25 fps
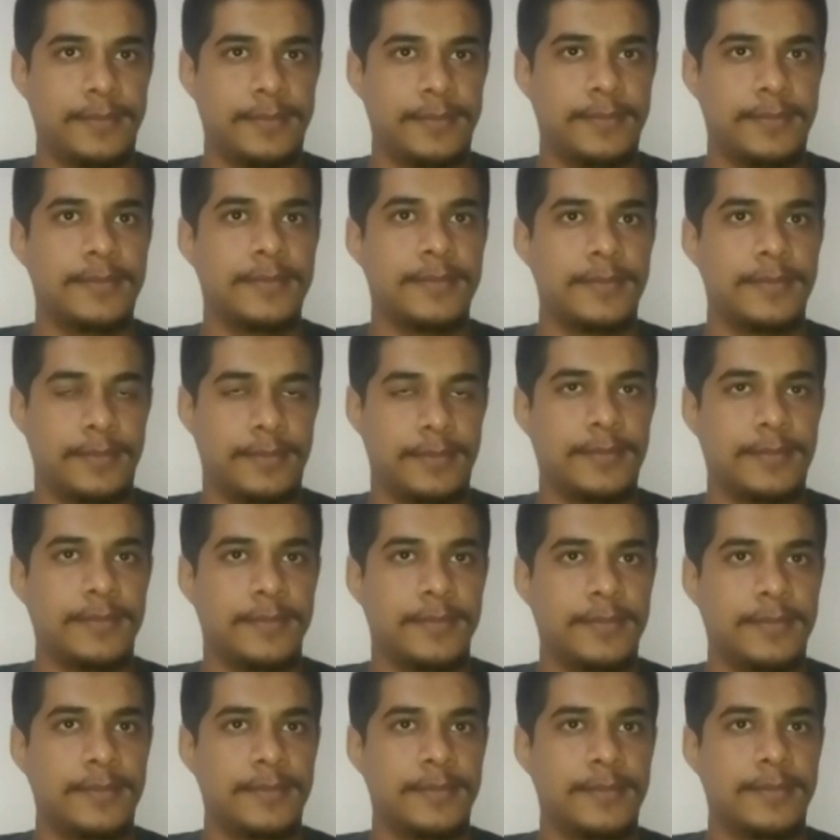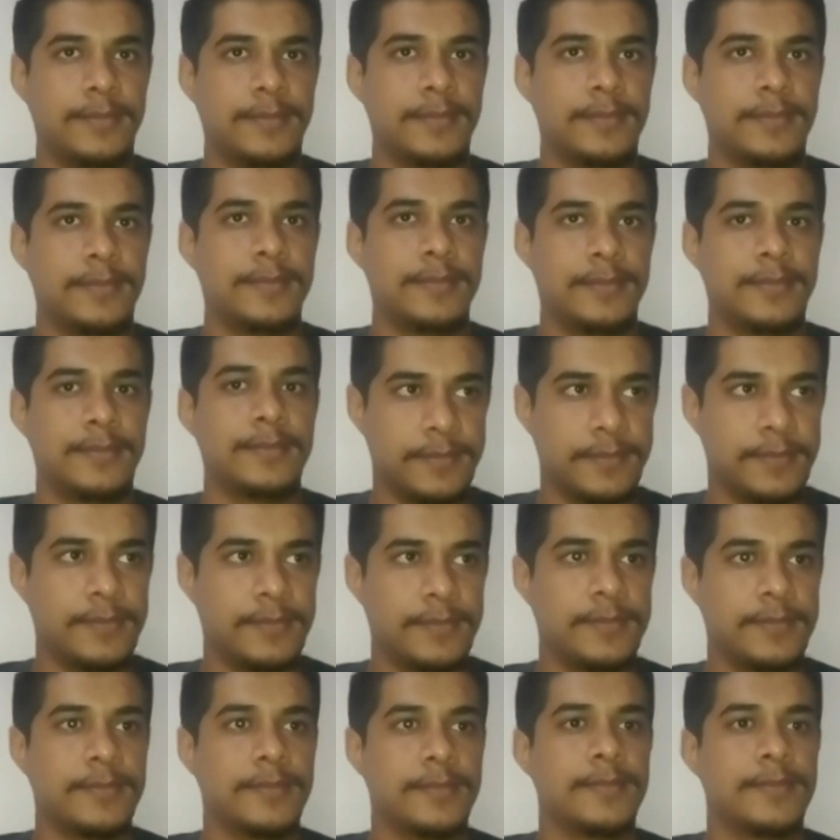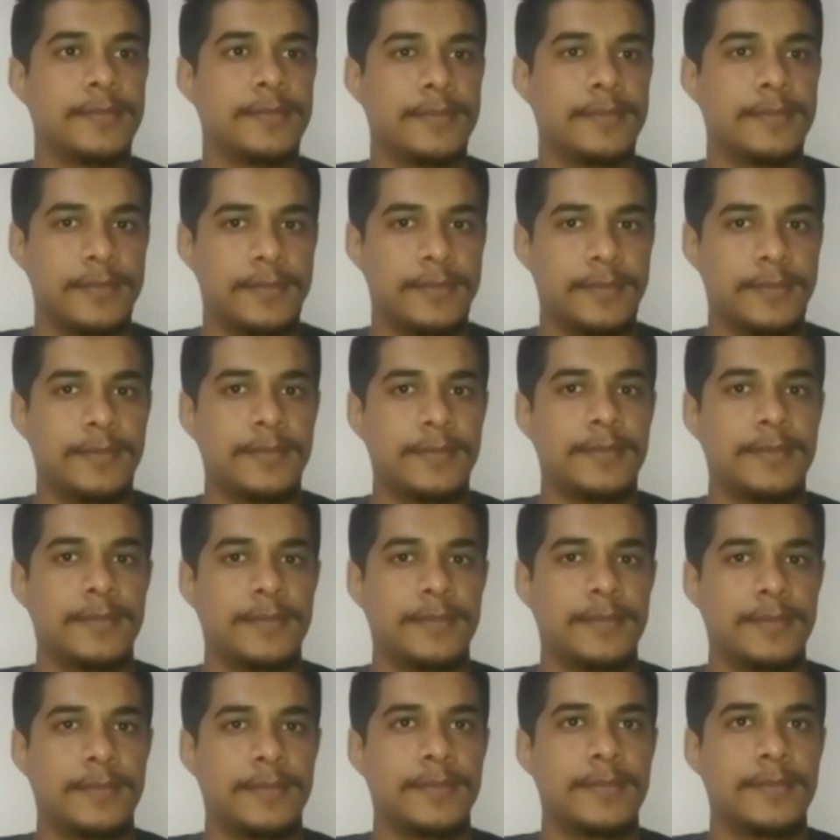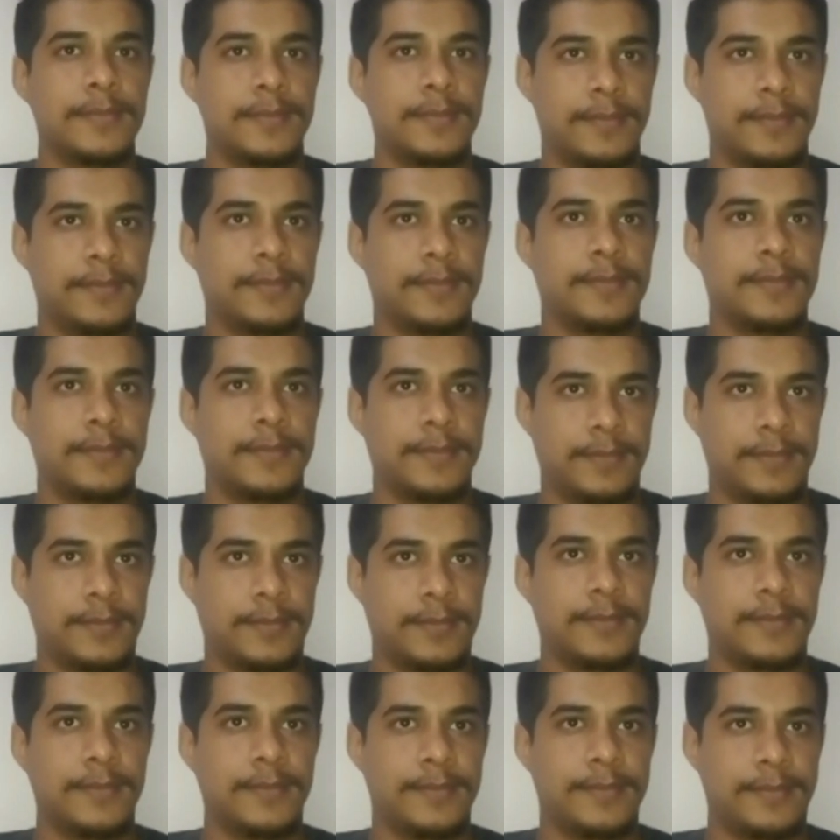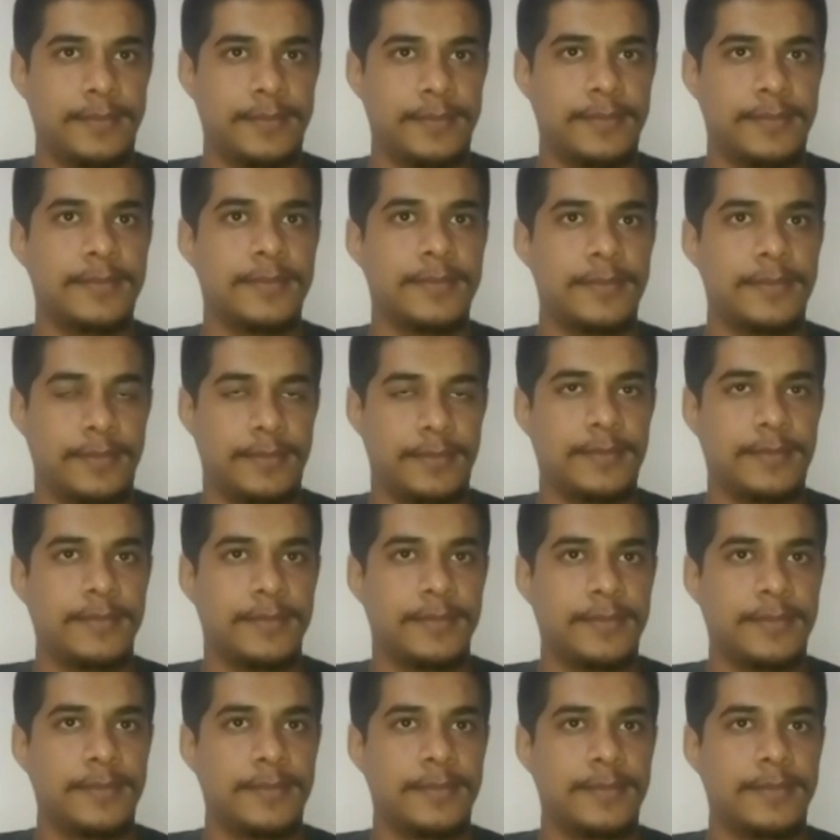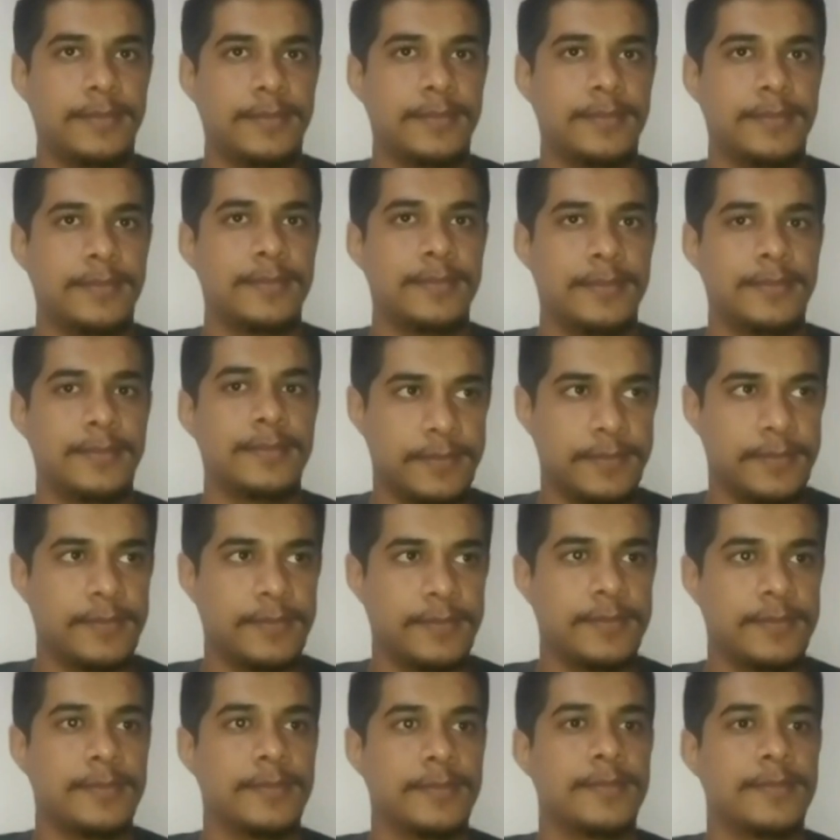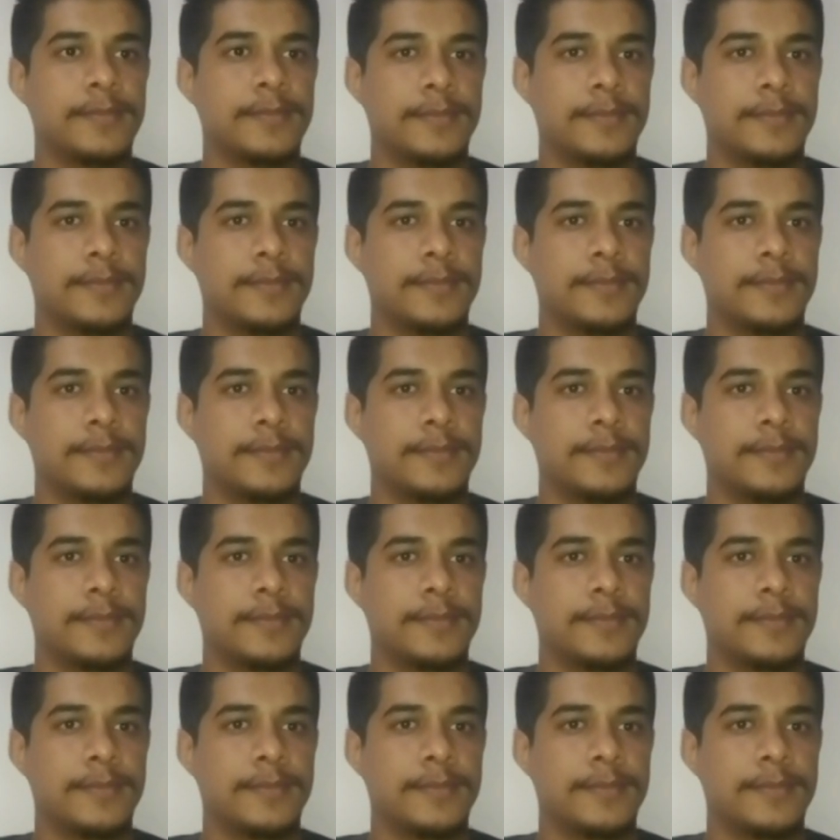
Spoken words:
The person shown says nothing.